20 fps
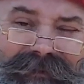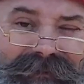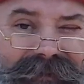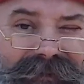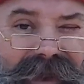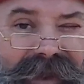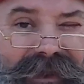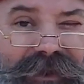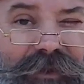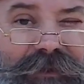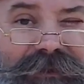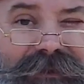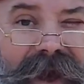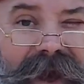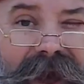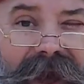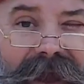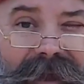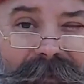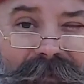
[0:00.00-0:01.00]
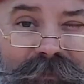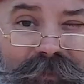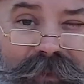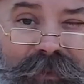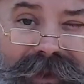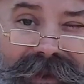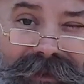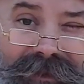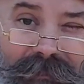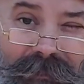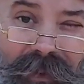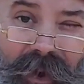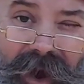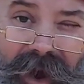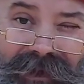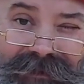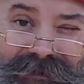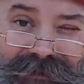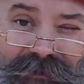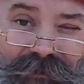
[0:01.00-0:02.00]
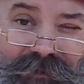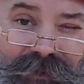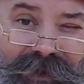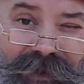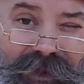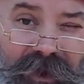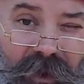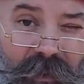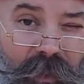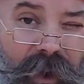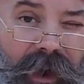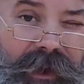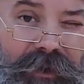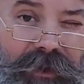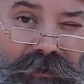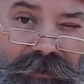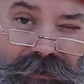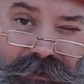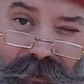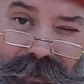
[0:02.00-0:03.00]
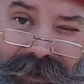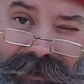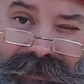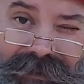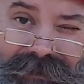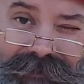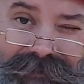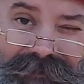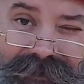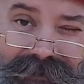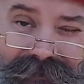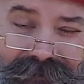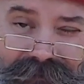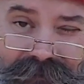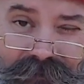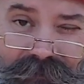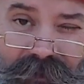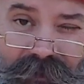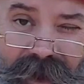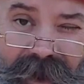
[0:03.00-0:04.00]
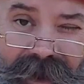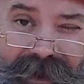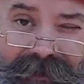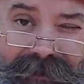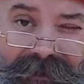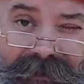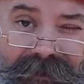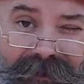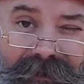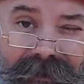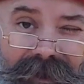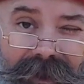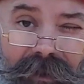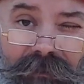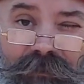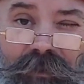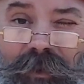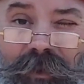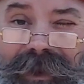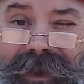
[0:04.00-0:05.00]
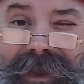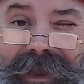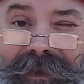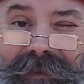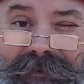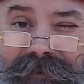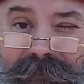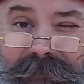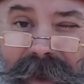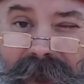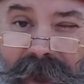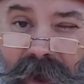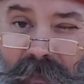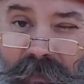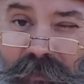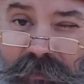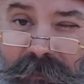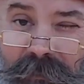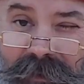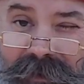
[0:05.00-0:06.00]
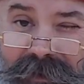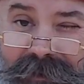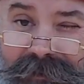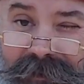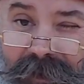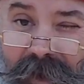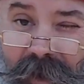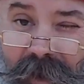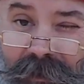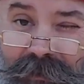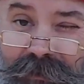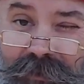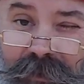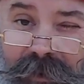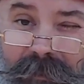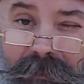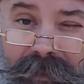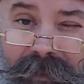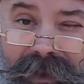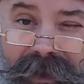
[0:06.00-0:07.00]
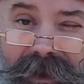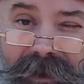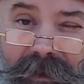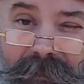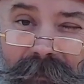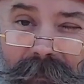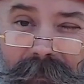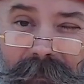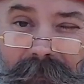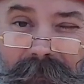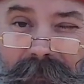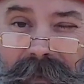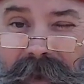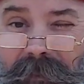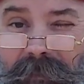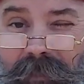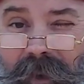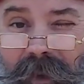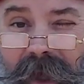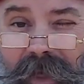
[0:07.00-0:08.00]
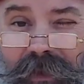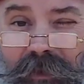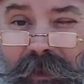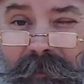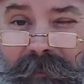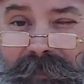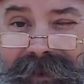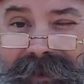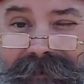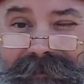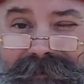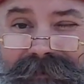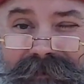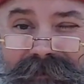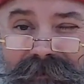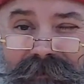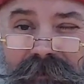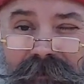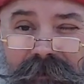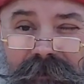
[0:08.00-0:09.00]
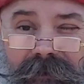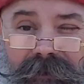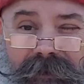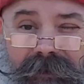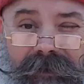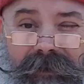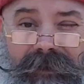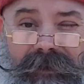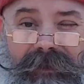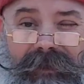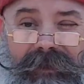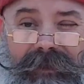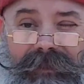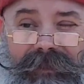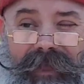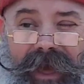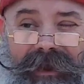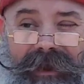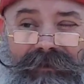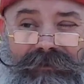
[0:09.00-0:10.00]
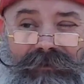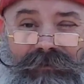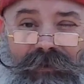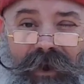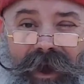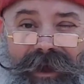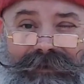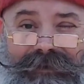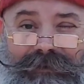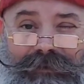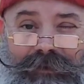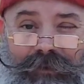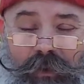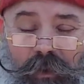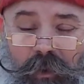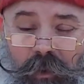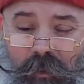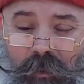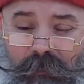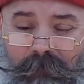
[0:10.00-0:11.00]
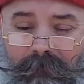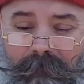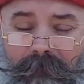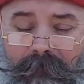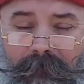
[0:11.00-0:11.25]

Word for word: Take your time. If you need to pause the video while you're doing this, this is fine. If you need some help from an adult or a big or big brother or big sister, that is fine too.